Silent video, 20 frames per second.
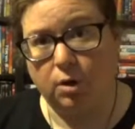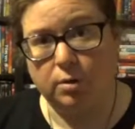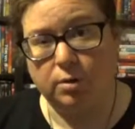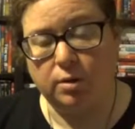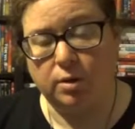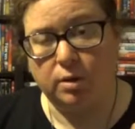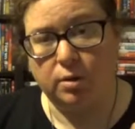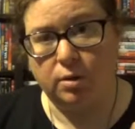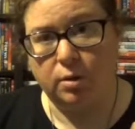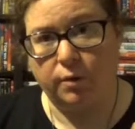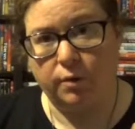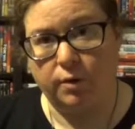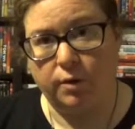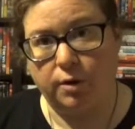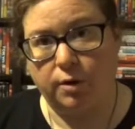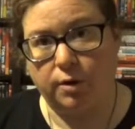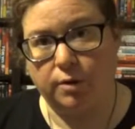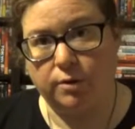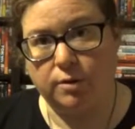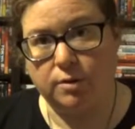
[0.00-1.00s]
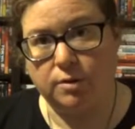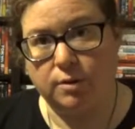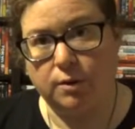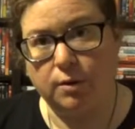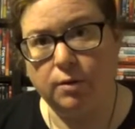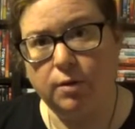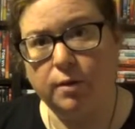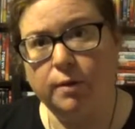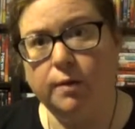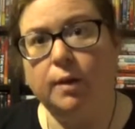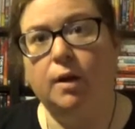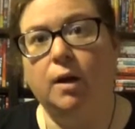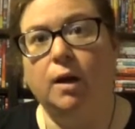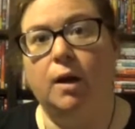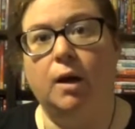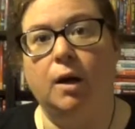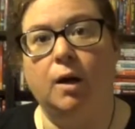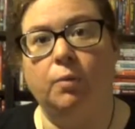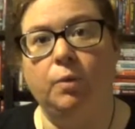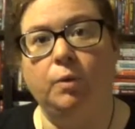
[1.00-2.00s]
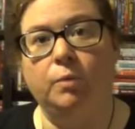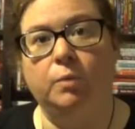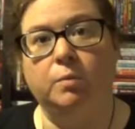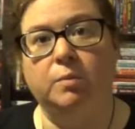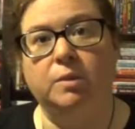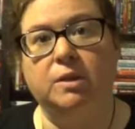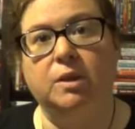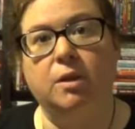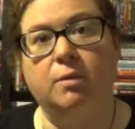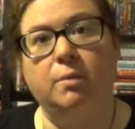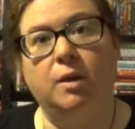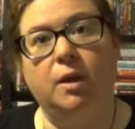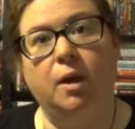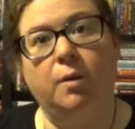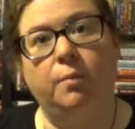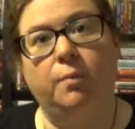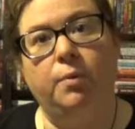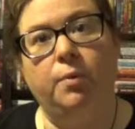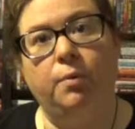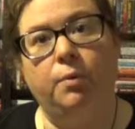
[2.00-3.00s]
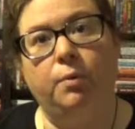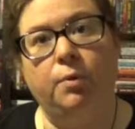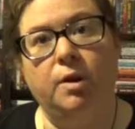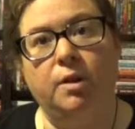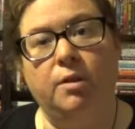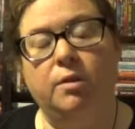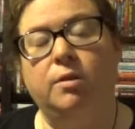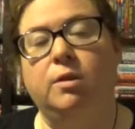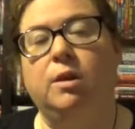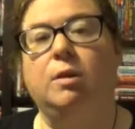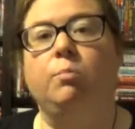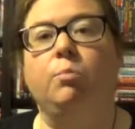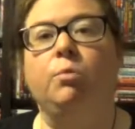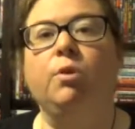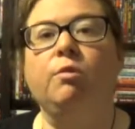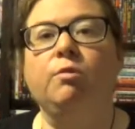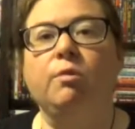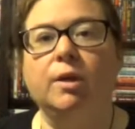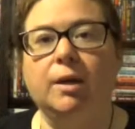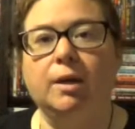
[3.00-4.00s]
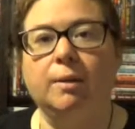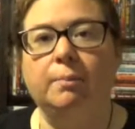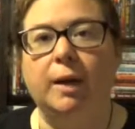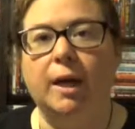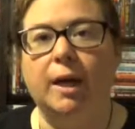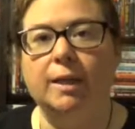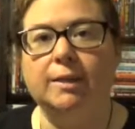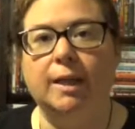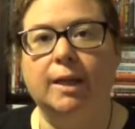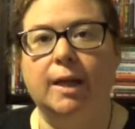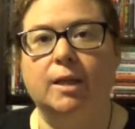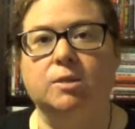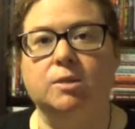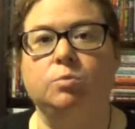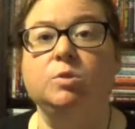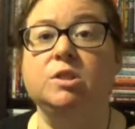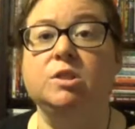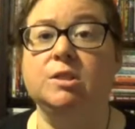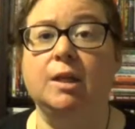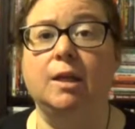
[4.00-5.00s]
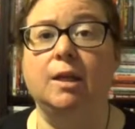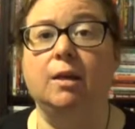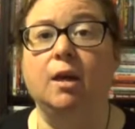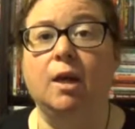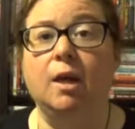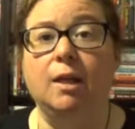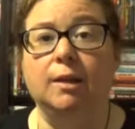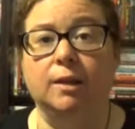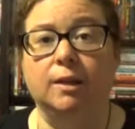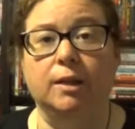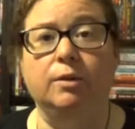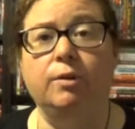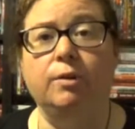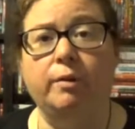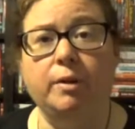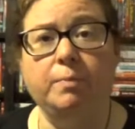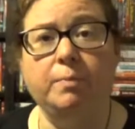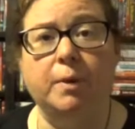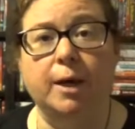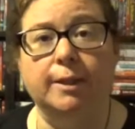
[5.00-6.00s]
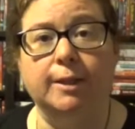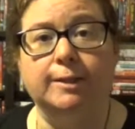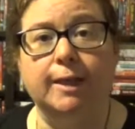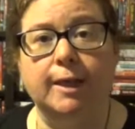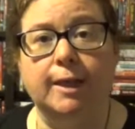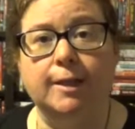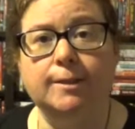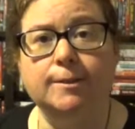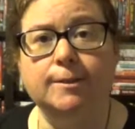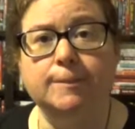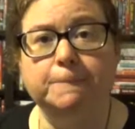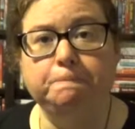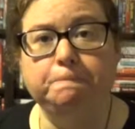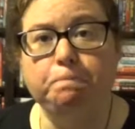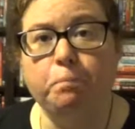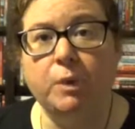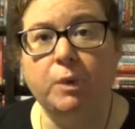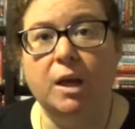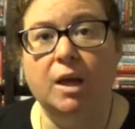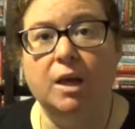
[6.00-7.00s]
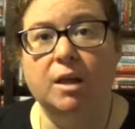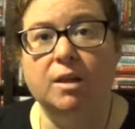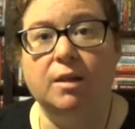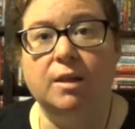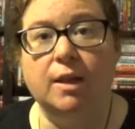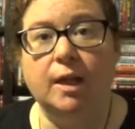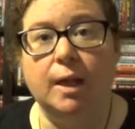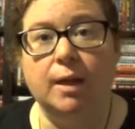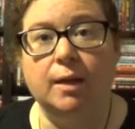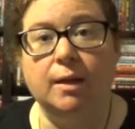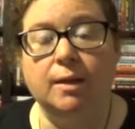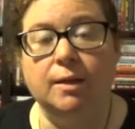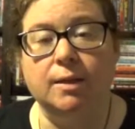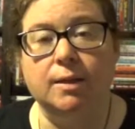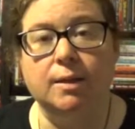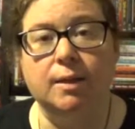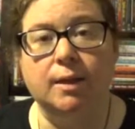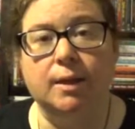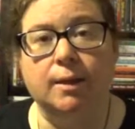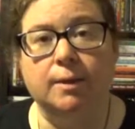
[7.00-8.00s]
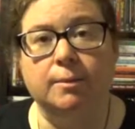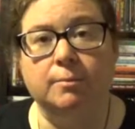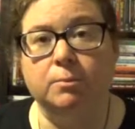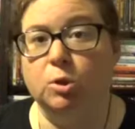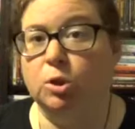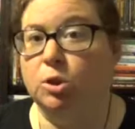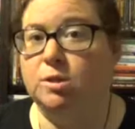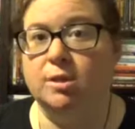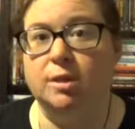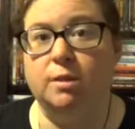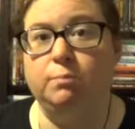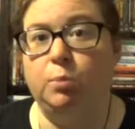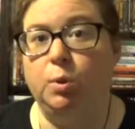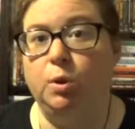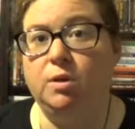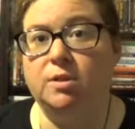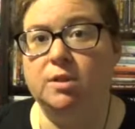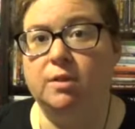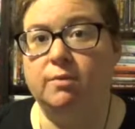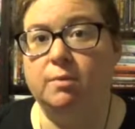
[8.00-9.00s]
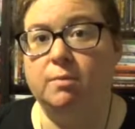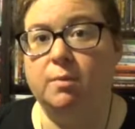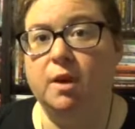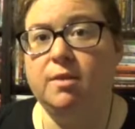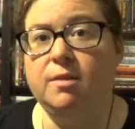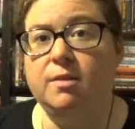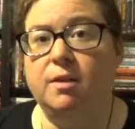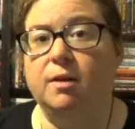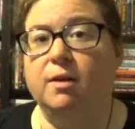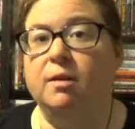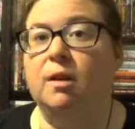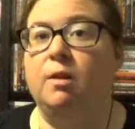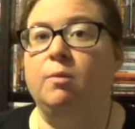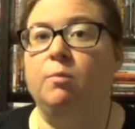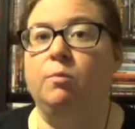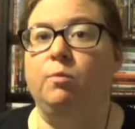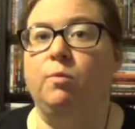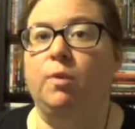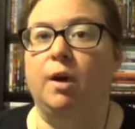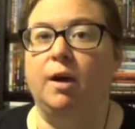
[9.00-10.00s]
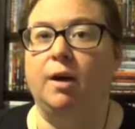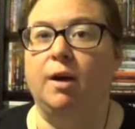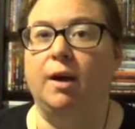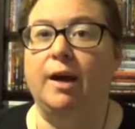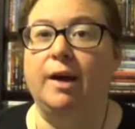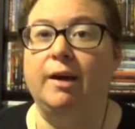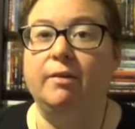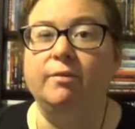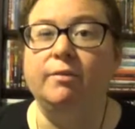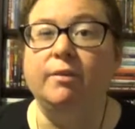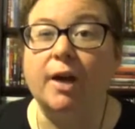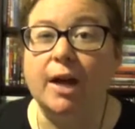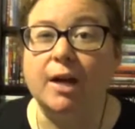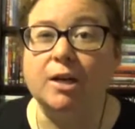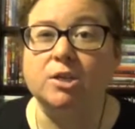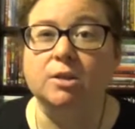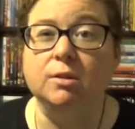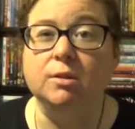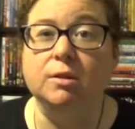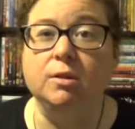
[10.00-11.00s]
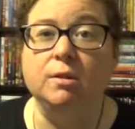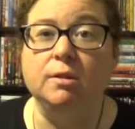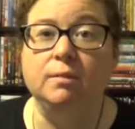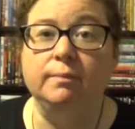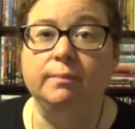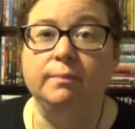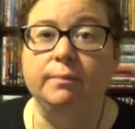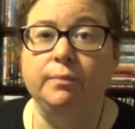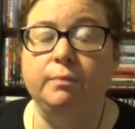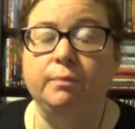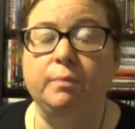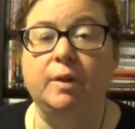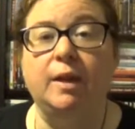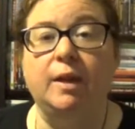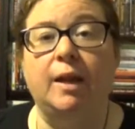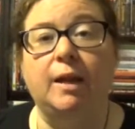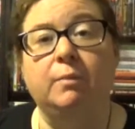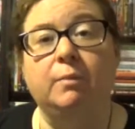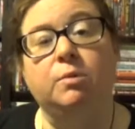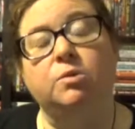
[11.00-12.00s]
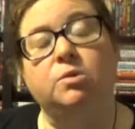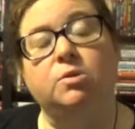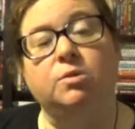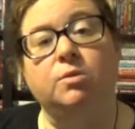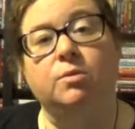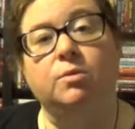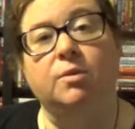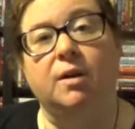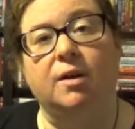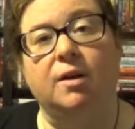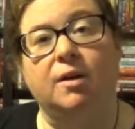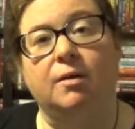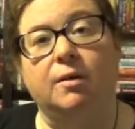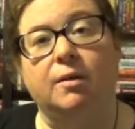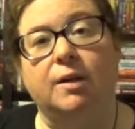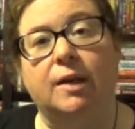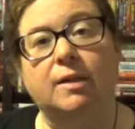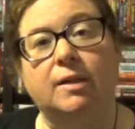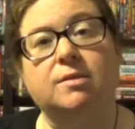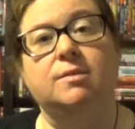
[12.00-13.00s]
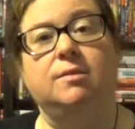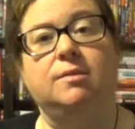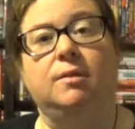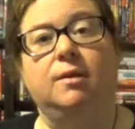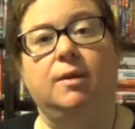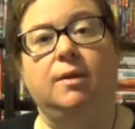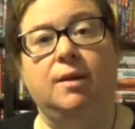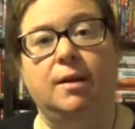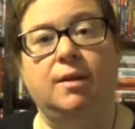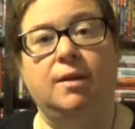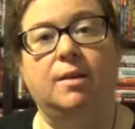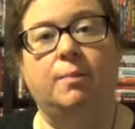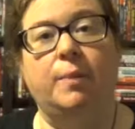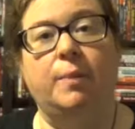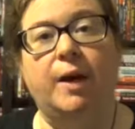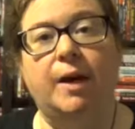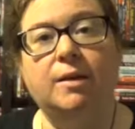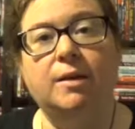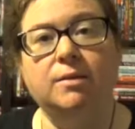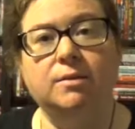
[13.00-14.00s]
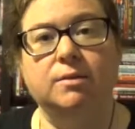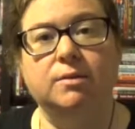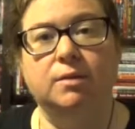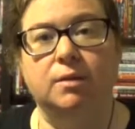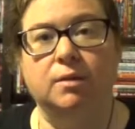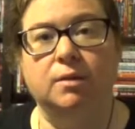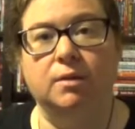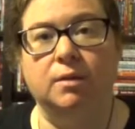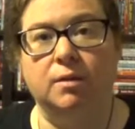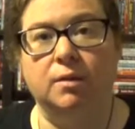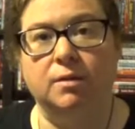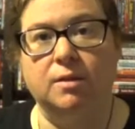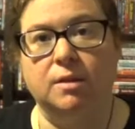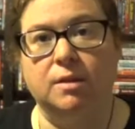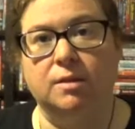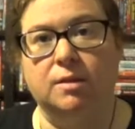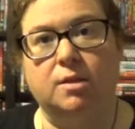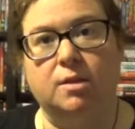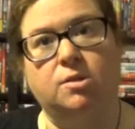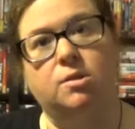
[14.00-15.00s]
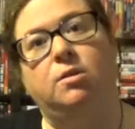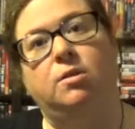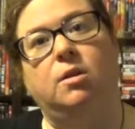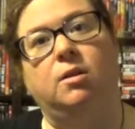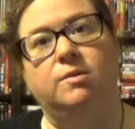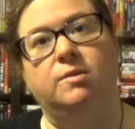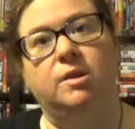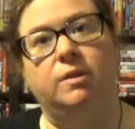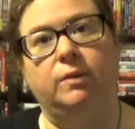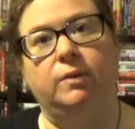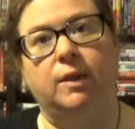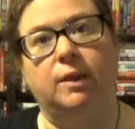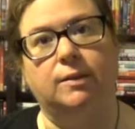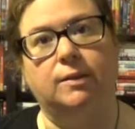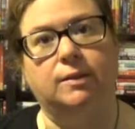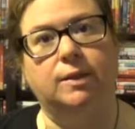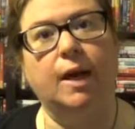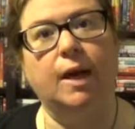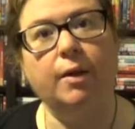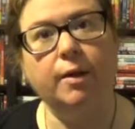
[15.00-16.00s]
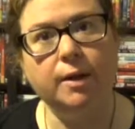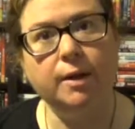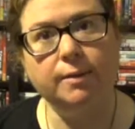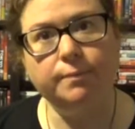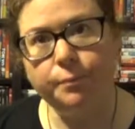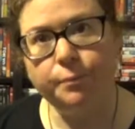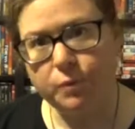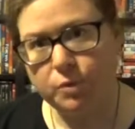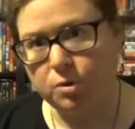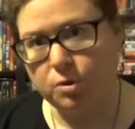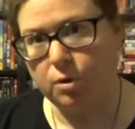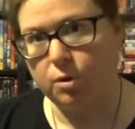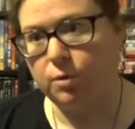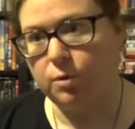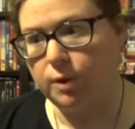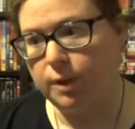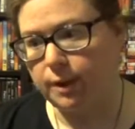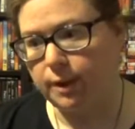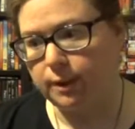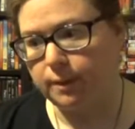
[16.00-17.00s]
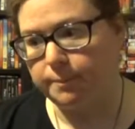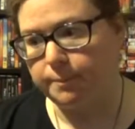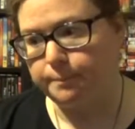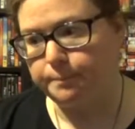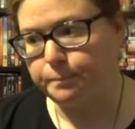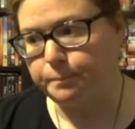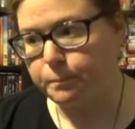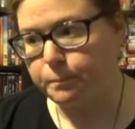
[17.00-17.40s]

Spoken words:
in all the horror this year. We will be teaming up with the Brook Reading Podcast, which is a literary podcast that looks at books every month. And I have actually been able to guest in the past in the discussion of Stephen King's Carrie. So